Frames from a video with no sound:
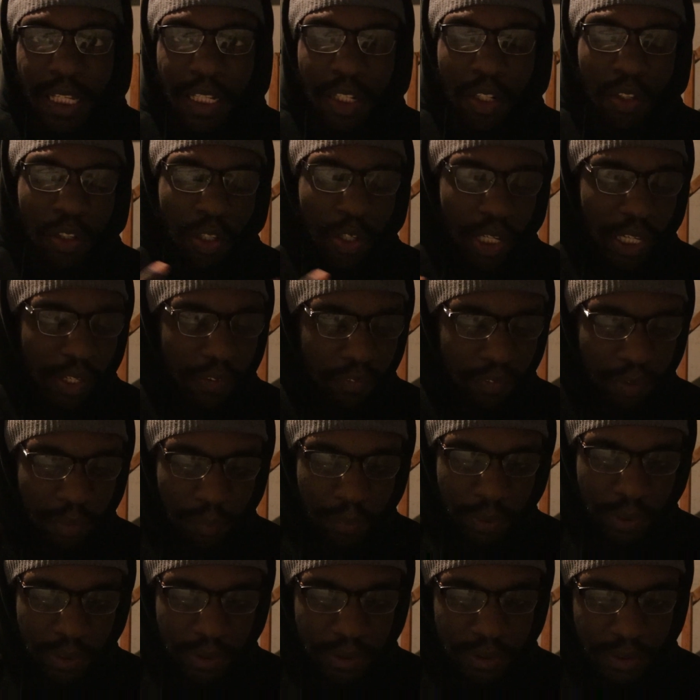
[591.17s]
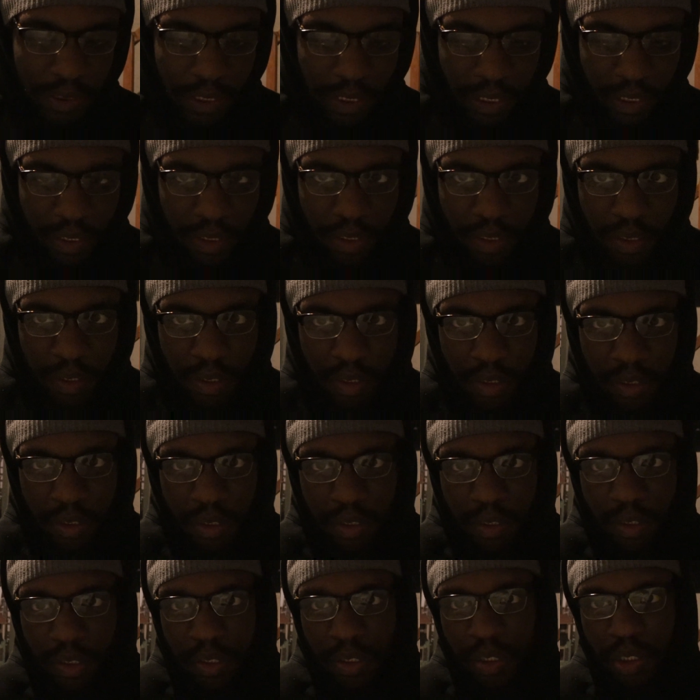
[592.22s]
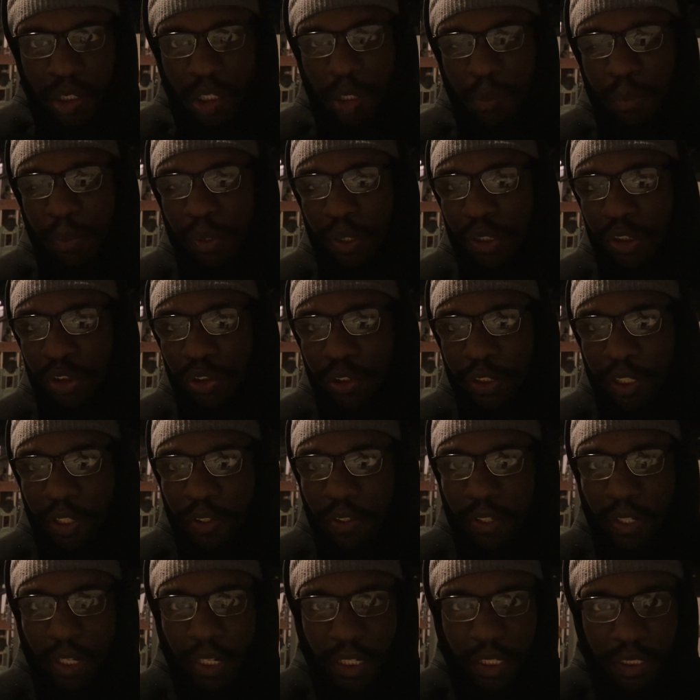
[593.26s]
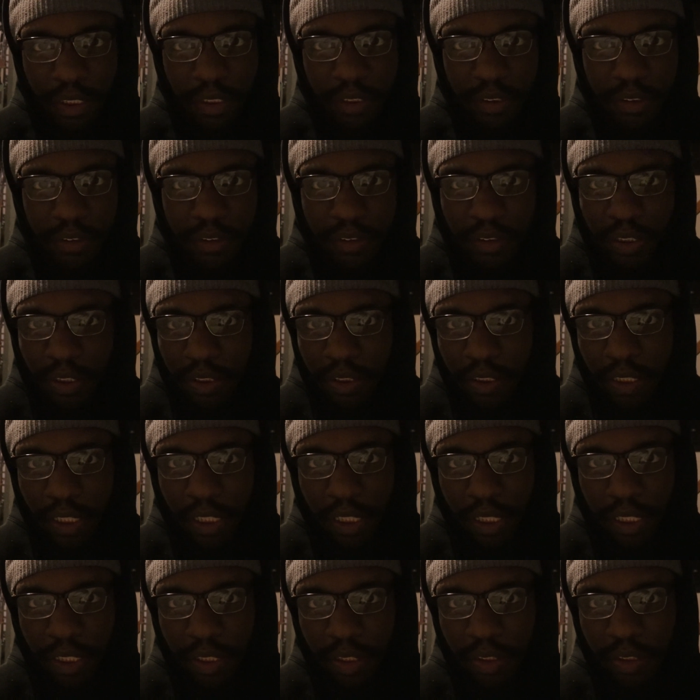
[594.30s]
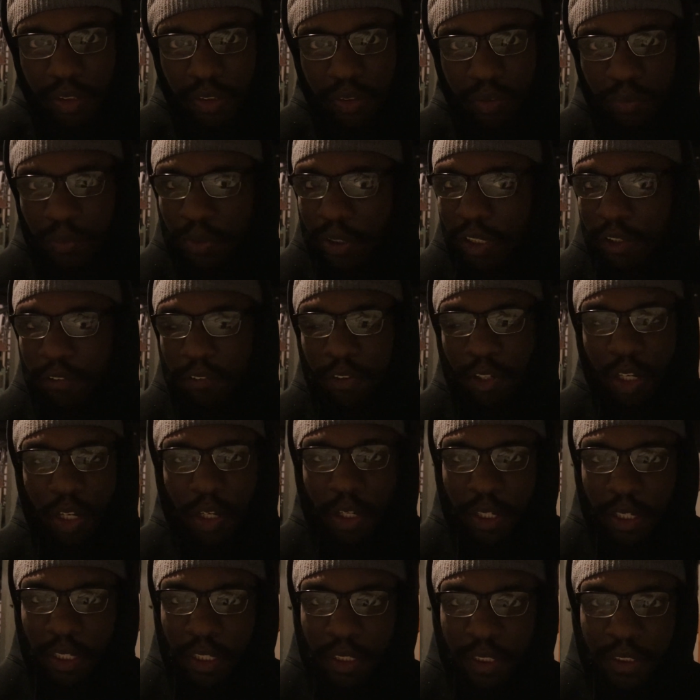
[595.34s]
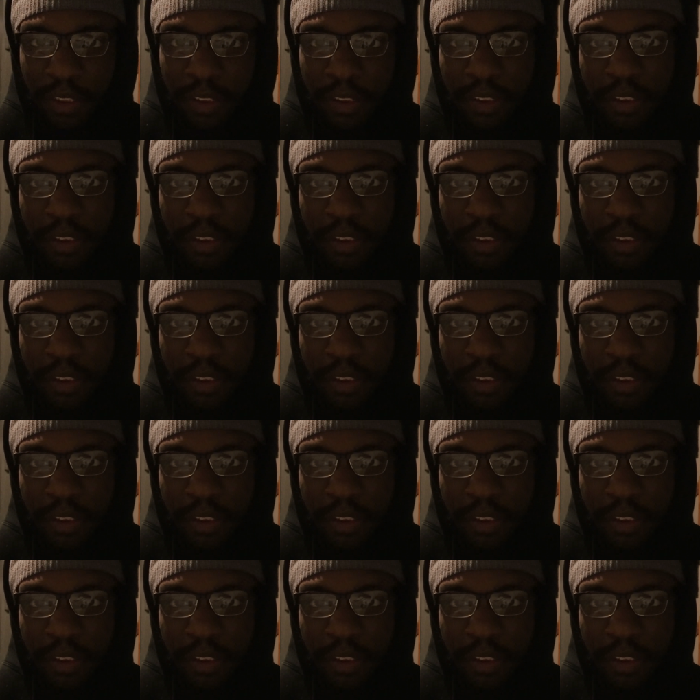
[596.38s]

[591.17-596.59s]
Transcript: I know y'all having a blessed day. Hope y'all enjoy y'all night, y'all day, wherever y'all at.